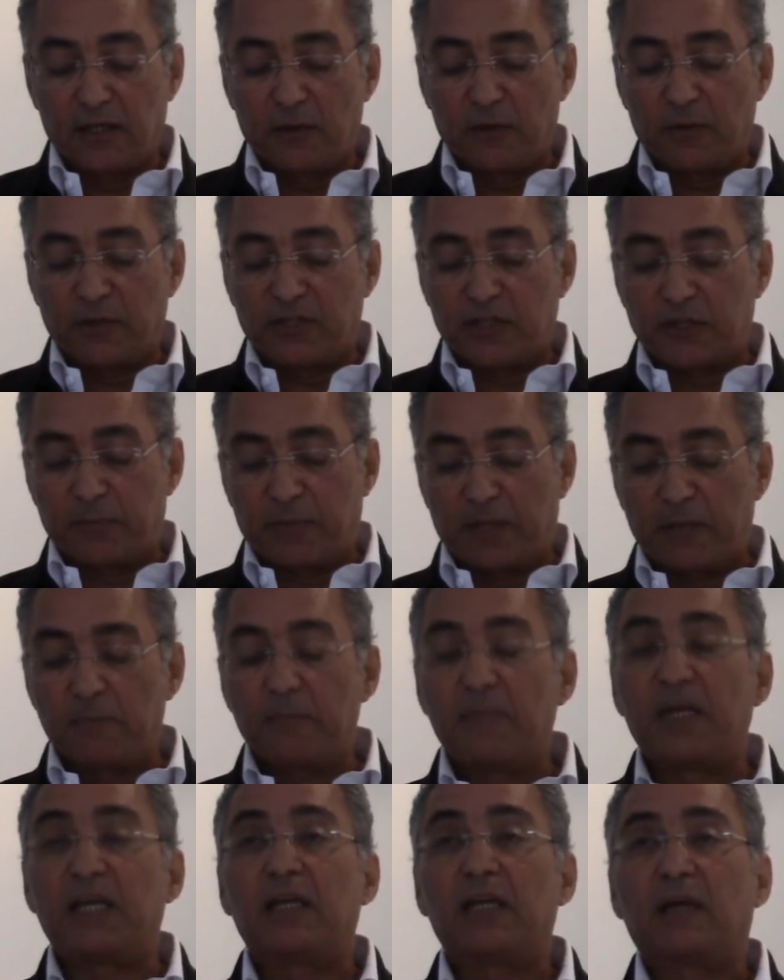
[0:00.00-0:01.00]
which has
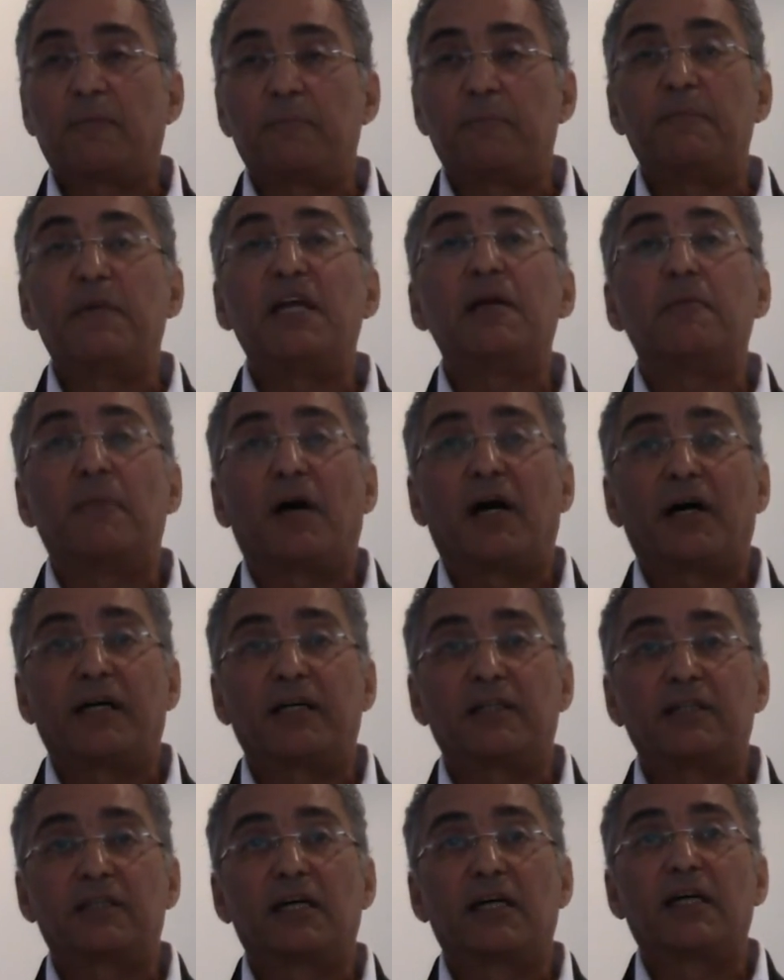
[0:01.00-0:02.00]
been
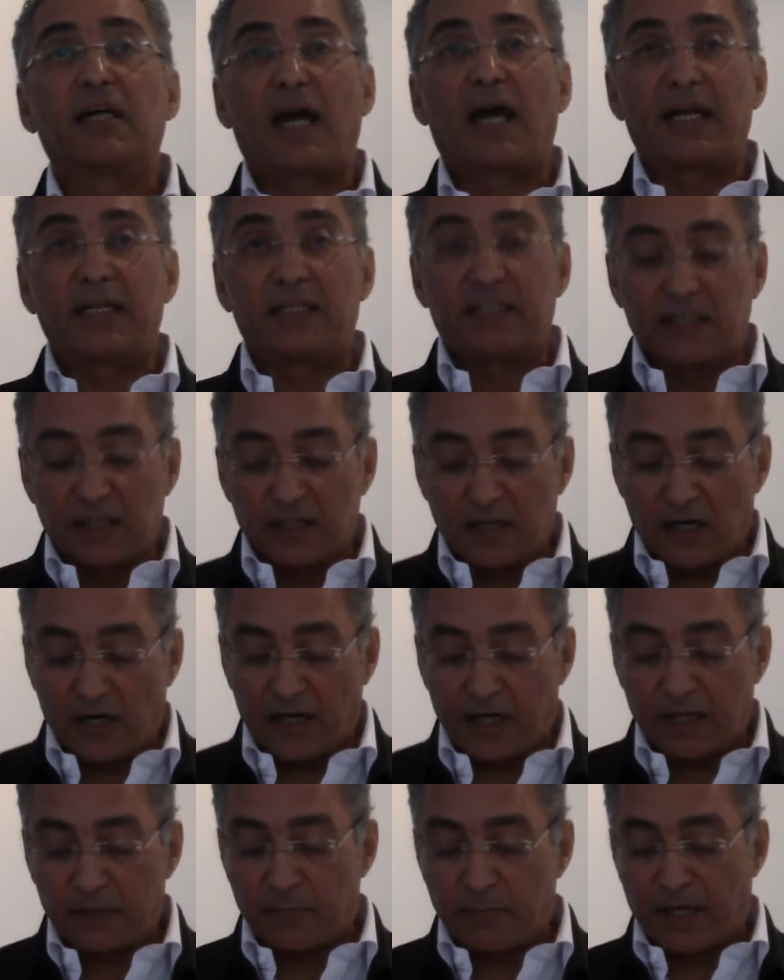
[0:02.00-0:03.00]
minimized and
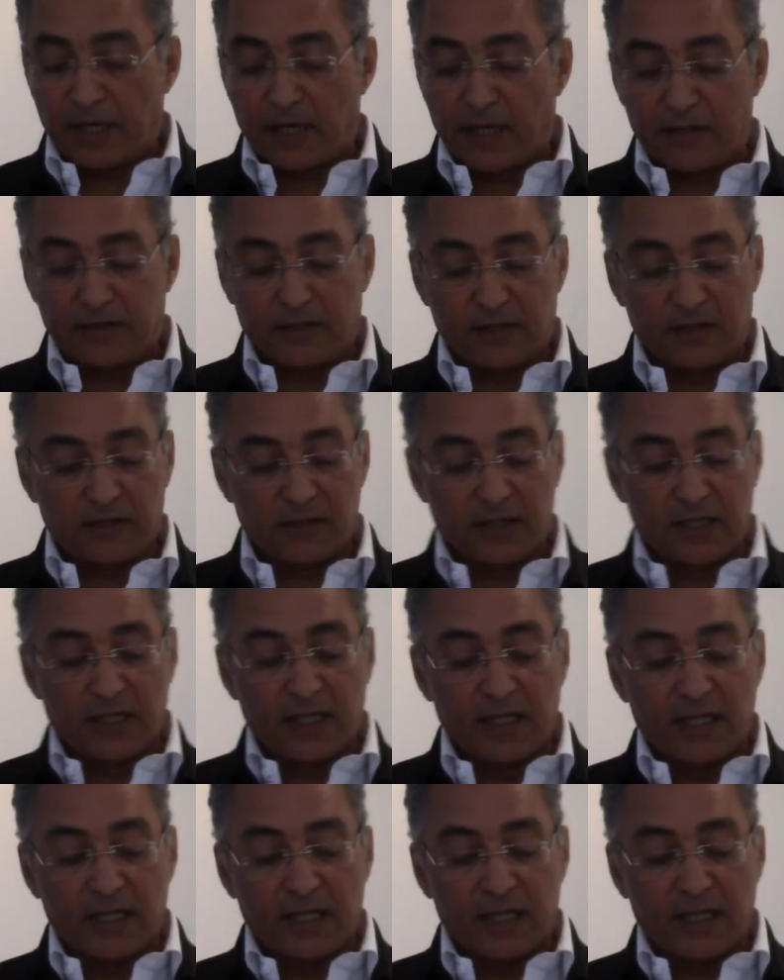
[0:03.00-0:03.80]
denied by others,